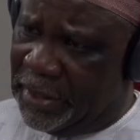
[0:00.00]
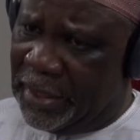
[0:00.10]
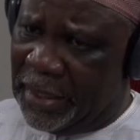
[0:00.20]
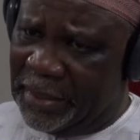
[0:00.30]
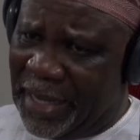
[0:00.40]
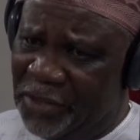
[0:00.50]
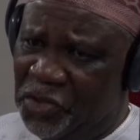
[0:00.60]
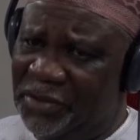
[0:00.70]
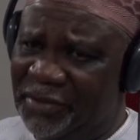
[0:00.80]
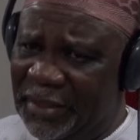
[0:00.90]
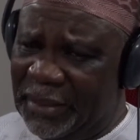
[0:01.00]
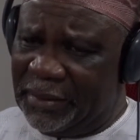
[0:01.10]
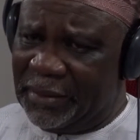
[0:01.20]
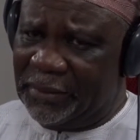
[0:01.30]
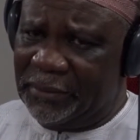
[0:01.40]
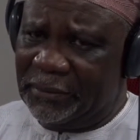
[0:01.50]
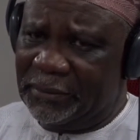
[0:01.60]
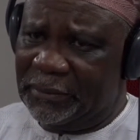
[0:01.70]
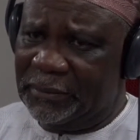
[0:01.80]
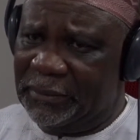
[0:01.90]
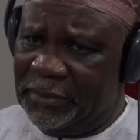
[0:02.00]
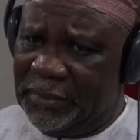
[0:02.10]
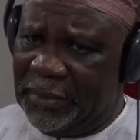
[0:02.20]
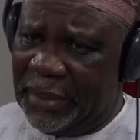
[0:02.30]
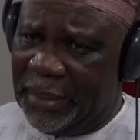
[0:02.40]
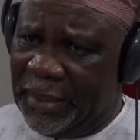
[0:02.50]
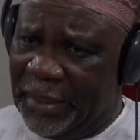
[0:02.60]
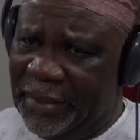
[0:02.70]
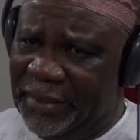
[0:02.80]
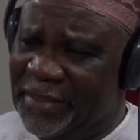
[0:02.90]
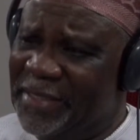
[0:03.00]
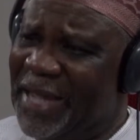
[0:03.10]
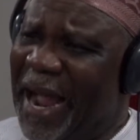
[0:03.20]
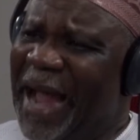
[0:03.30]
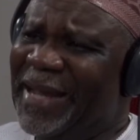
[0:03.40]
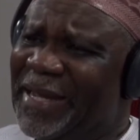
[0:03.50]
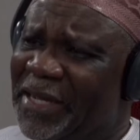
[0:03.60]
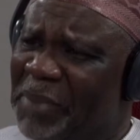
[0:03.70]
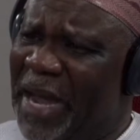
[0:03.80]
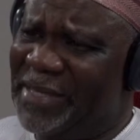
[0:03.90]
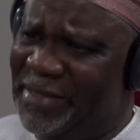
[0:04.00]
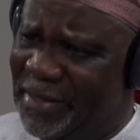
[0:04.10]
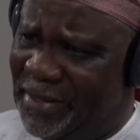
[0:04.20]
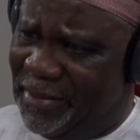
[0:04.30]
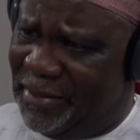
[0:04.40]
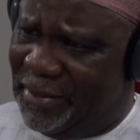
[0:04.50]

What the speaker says: And I don't think it is INEC per se